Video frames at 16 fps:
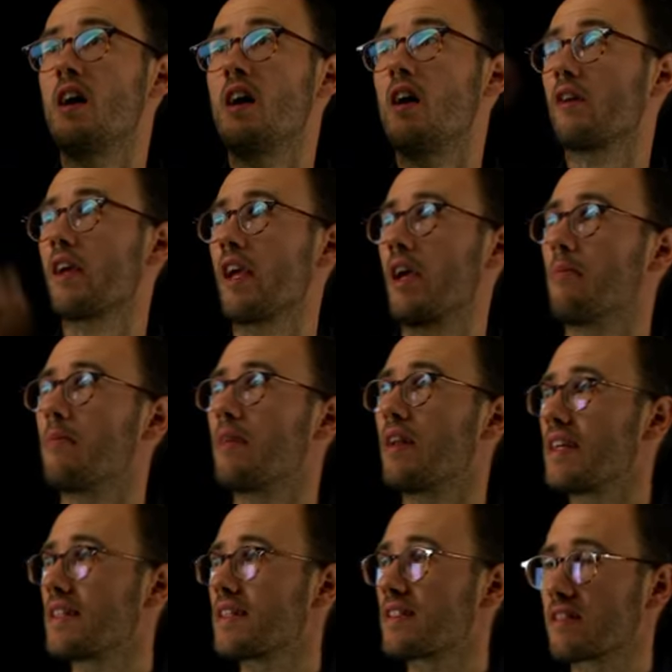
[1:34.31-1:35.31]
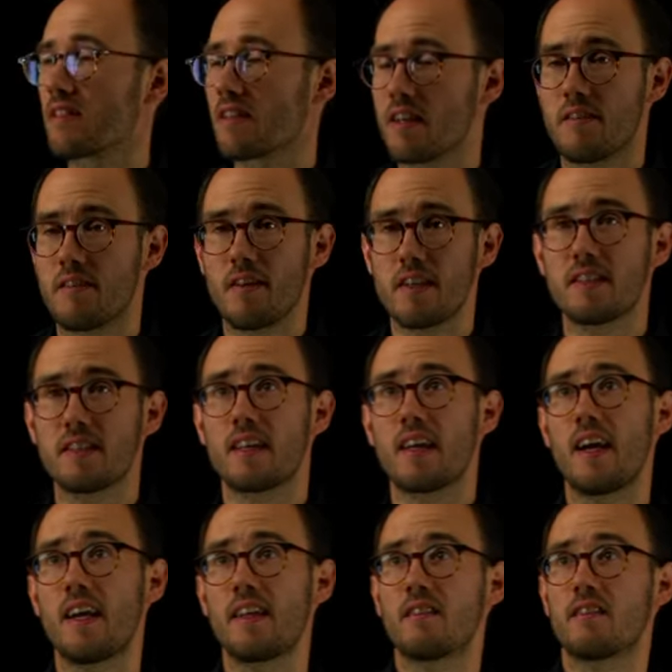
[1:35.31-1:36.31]
Okay, let's
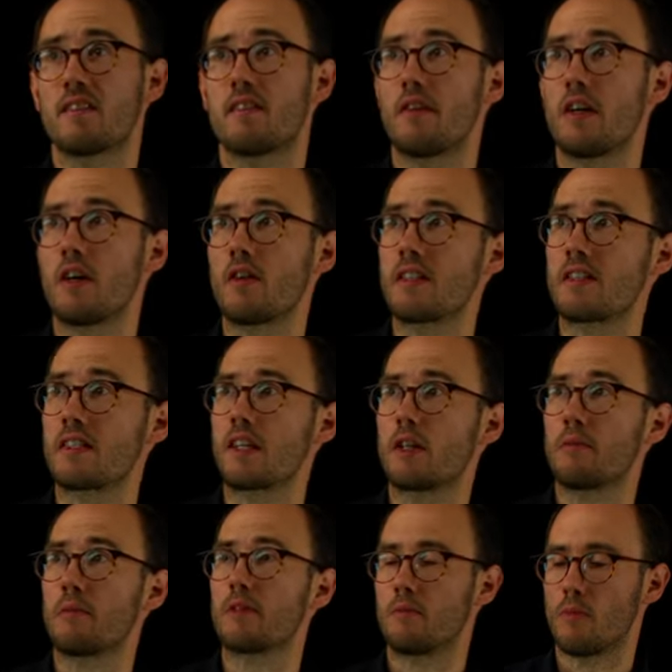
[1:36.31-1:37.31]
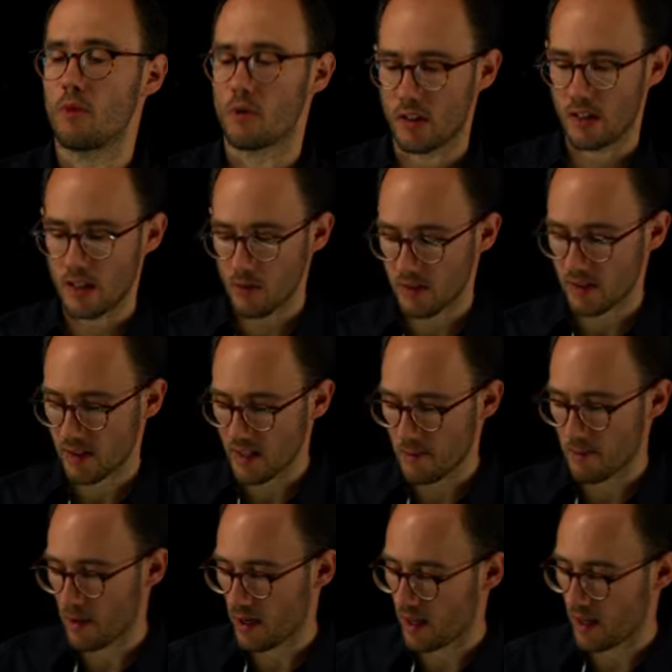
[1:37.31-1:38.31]
investigate the variance a little bit more closely
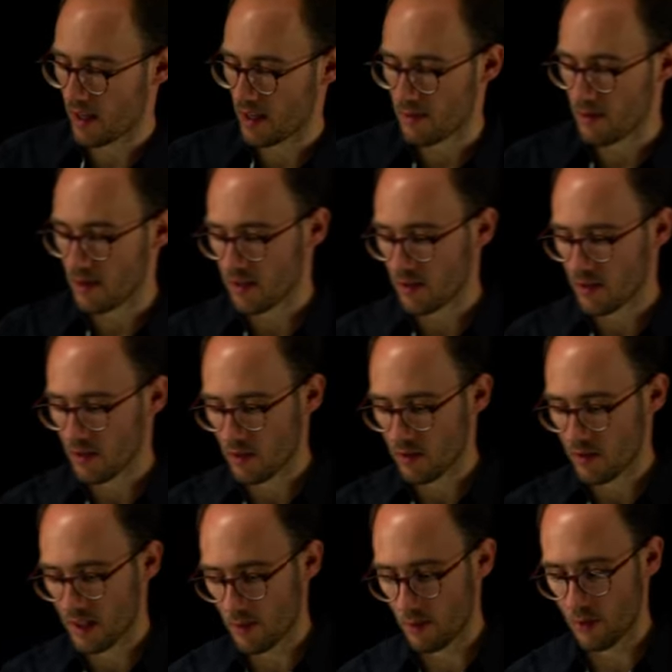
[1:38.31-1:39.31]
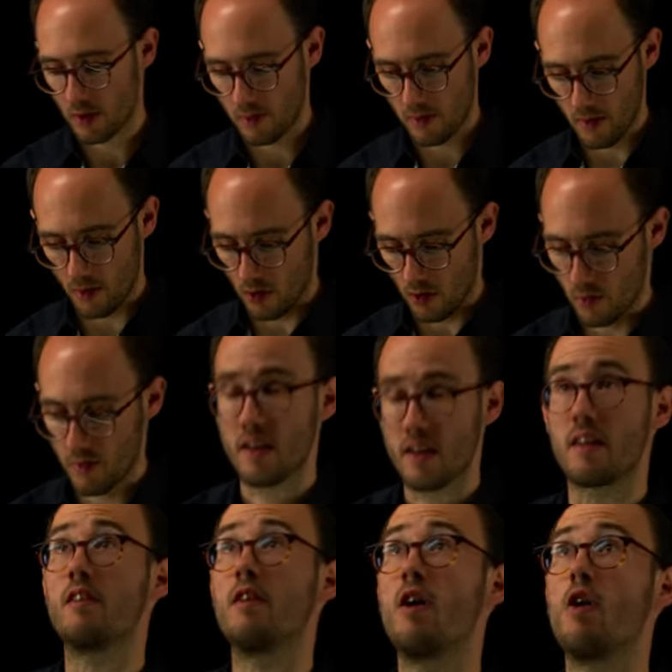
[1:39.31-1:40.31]
by inserting what we already
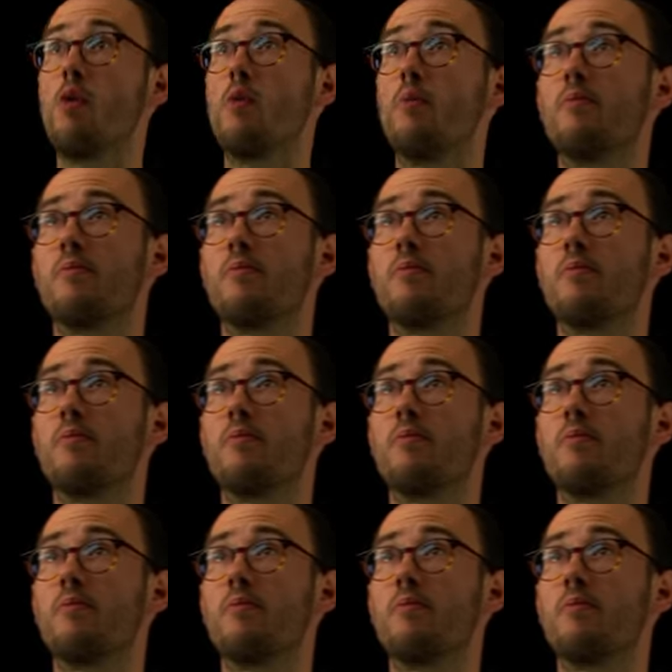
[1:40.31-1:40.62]
know.